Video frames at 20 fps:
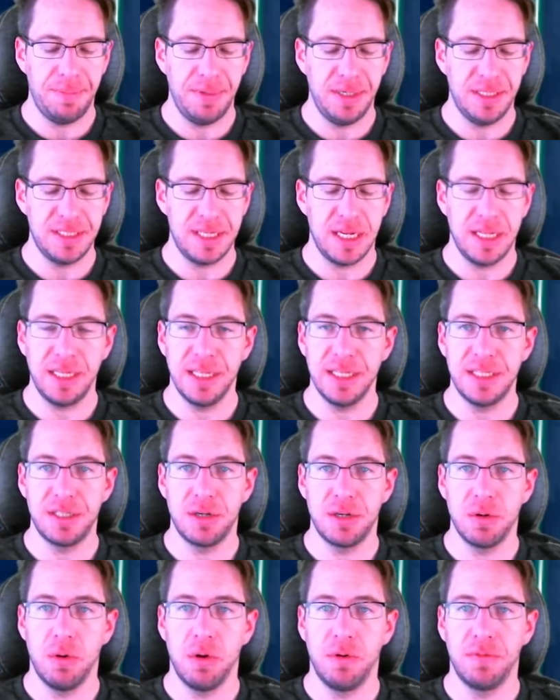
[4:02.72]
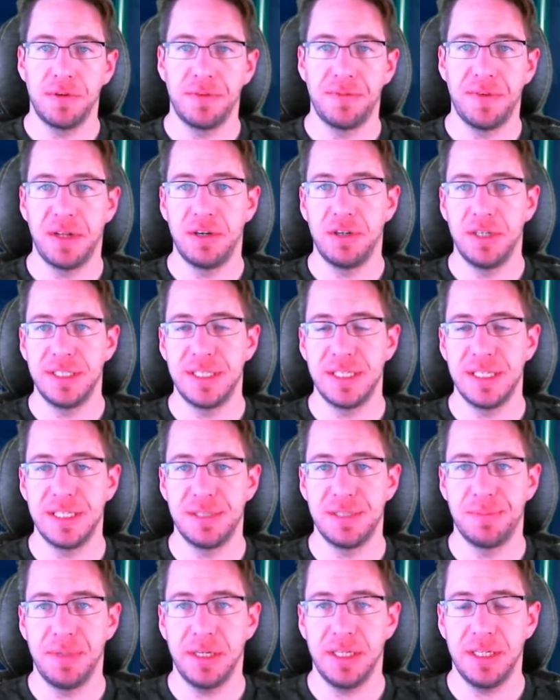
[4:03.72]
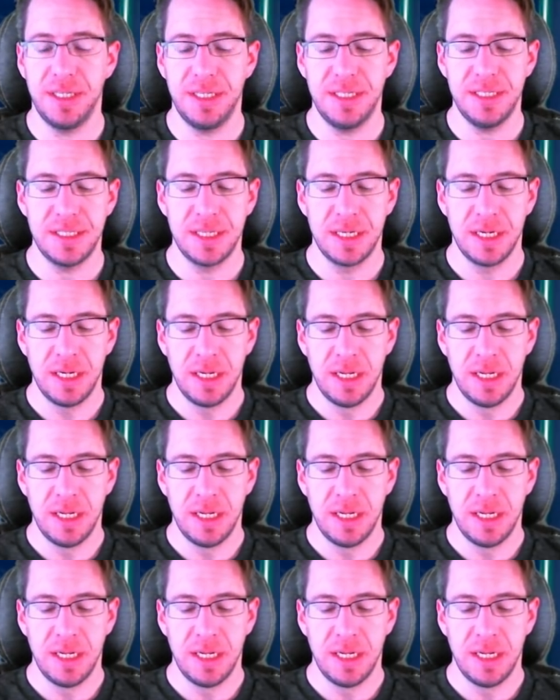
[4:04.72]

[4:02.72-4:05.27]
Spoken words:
being said, let's go over Fenris' abilities.